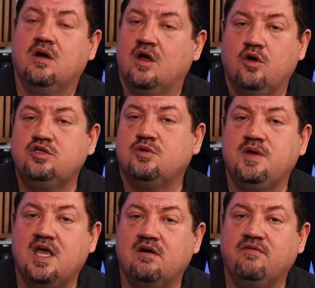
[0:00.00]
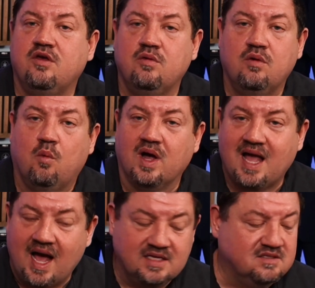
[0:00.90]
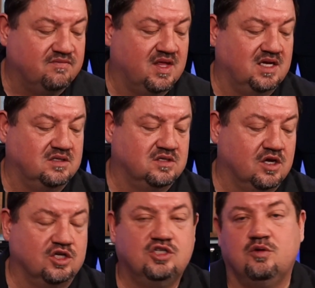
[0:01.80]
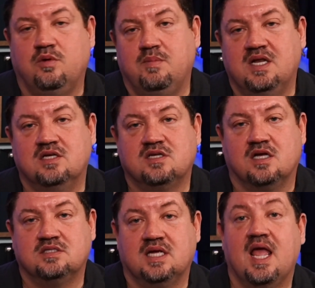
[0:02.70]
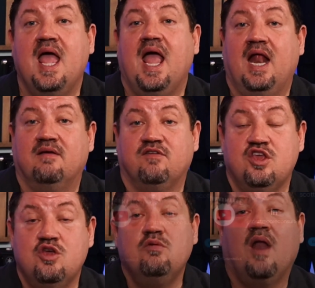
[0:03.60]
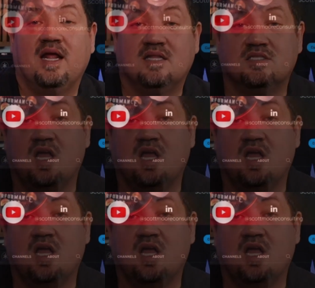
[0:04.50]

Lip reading: Who should we interview? What kinds of things should we be discussing? And if you like this